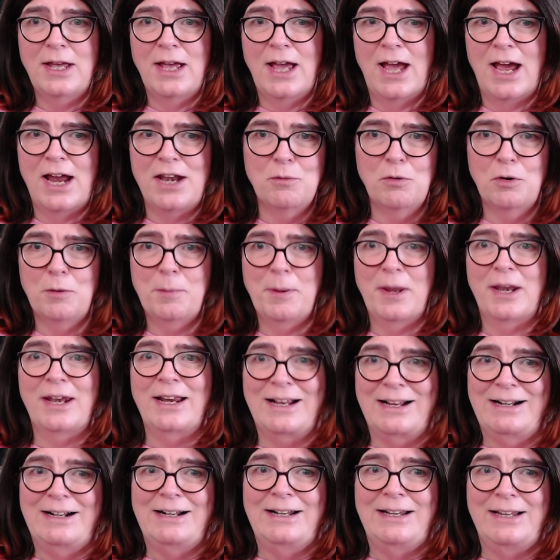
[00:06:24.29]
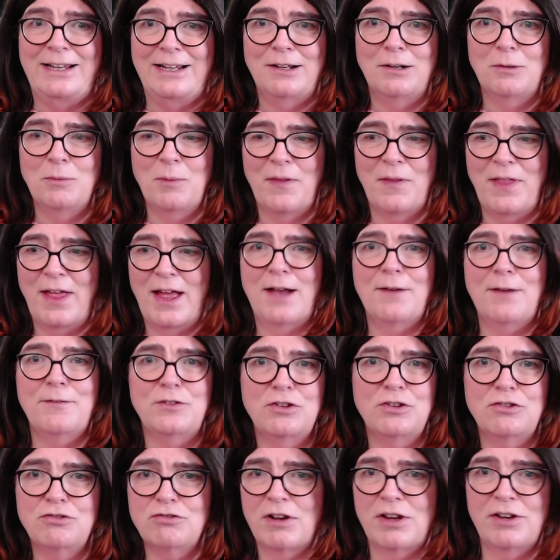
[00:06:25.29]
and you want to be able to click without having
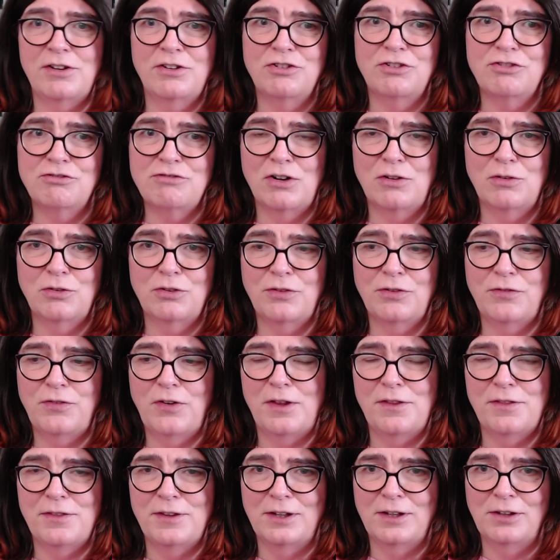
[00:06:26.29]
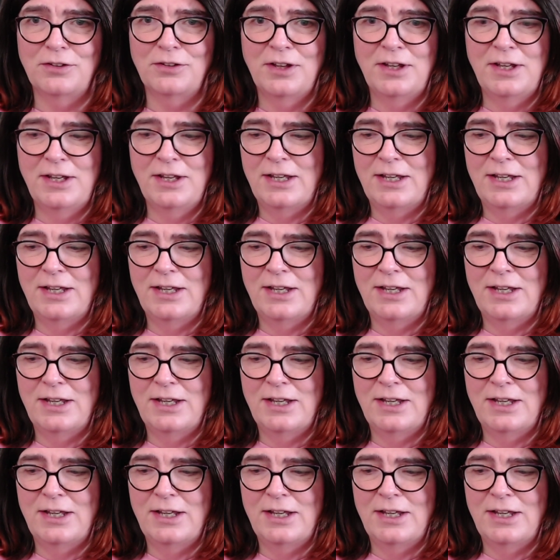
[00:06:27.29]
to try and struggle to find things.